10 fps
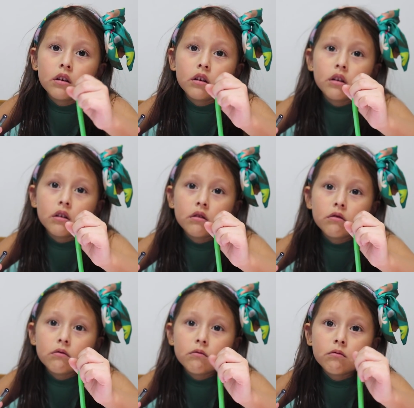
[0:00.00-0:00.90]

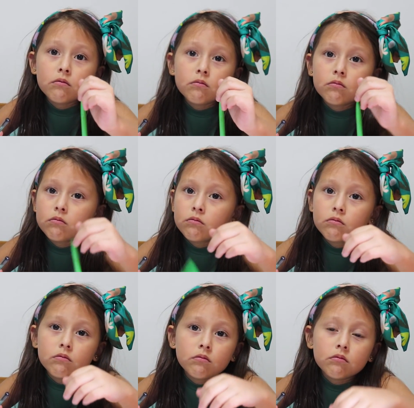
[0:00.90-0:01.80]

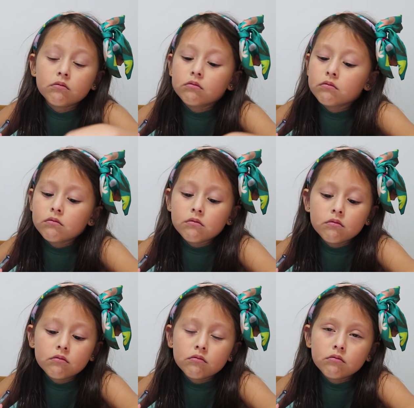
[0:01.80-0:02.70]

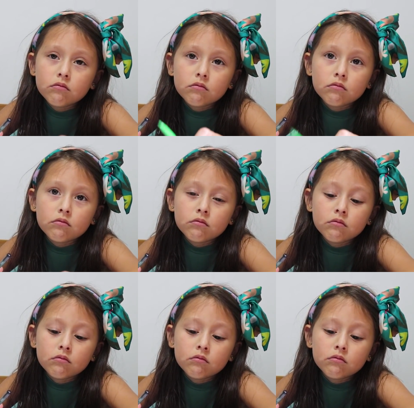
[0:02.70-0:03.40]
[no speech]